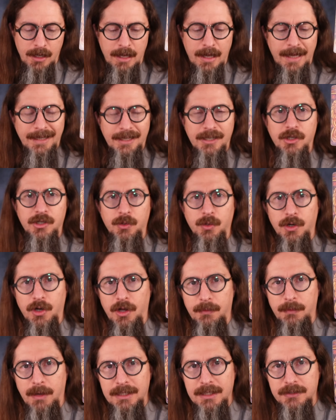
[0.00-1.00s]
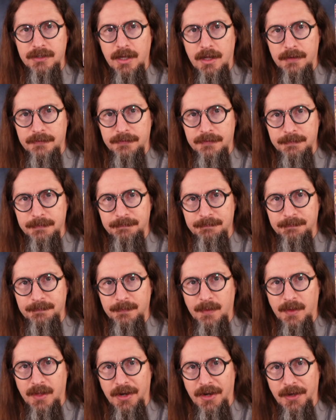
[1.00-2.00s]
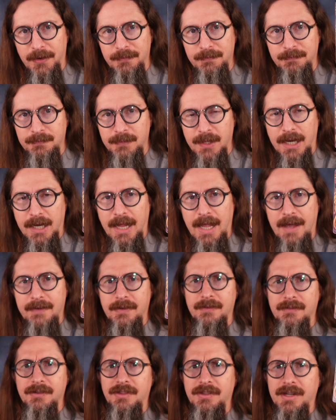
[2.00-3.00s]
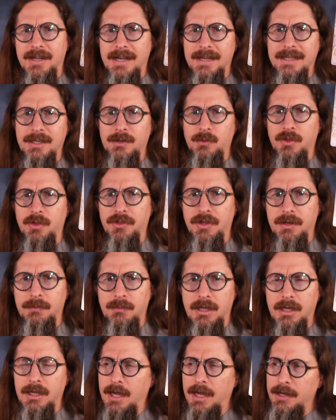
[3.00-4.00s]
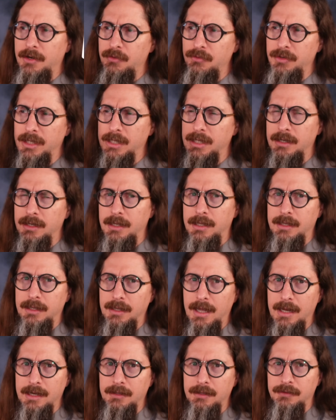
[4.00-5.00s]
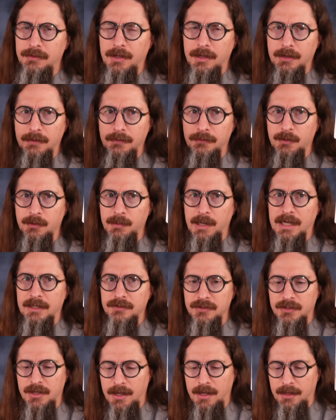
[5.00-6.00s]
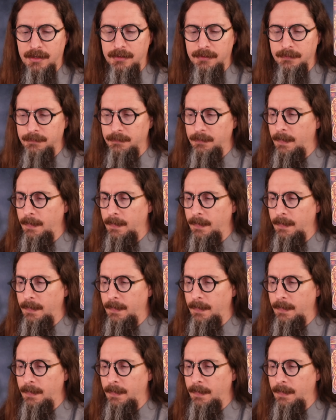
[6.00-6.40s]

I can do it all myself you know, that I have everything I need within me. I don't need anything from outside.